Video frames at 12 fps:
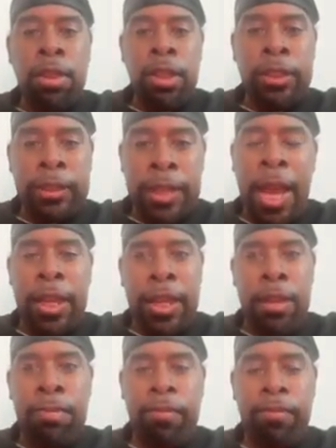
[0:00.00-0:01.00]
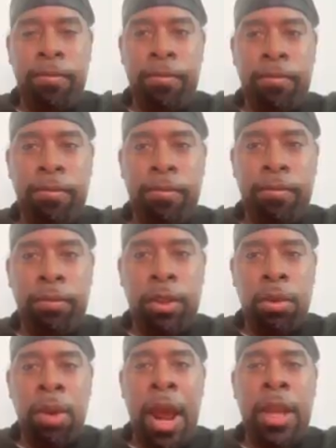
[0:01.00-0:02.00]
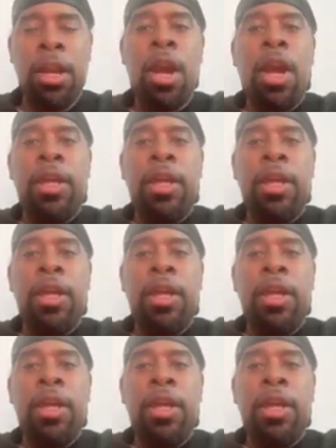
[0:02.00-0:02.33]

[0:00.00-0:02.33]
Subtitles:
II, right?